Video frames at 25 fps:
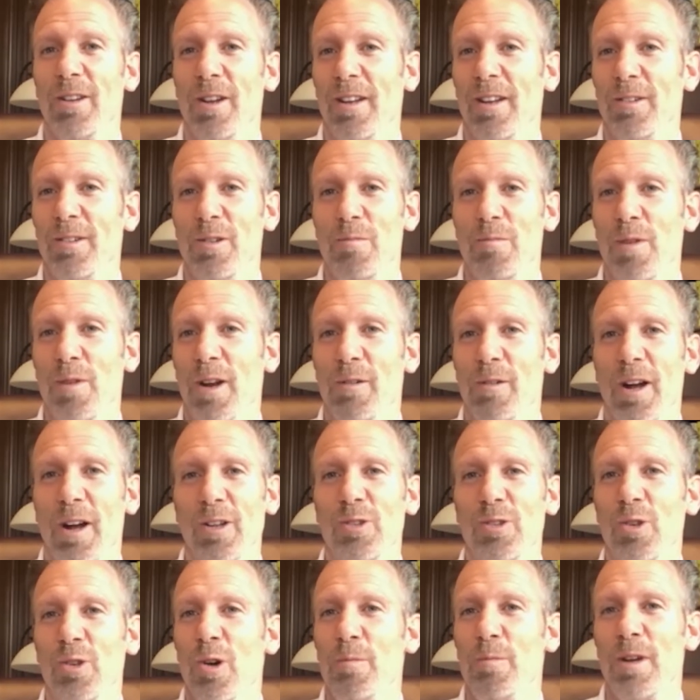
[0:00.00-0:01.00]
You've been around
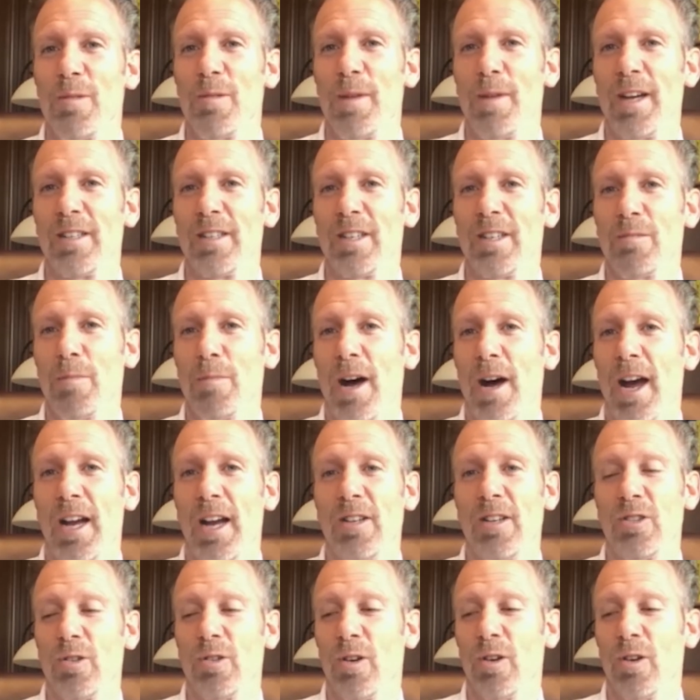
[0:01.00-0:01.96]
so many amazing minds.